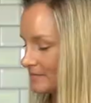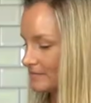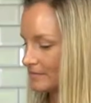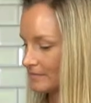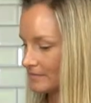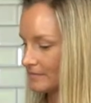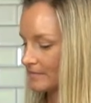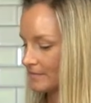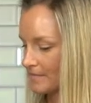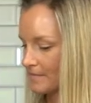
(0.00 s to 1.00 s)

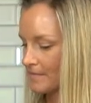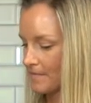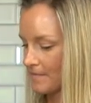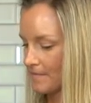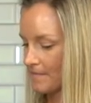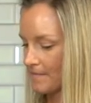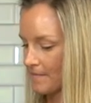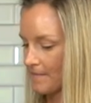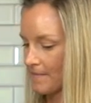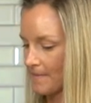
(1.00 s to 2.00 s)

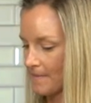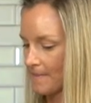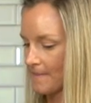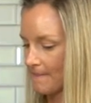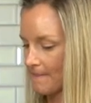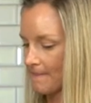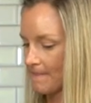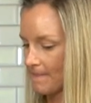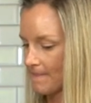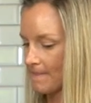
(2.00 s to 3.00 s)
(silent)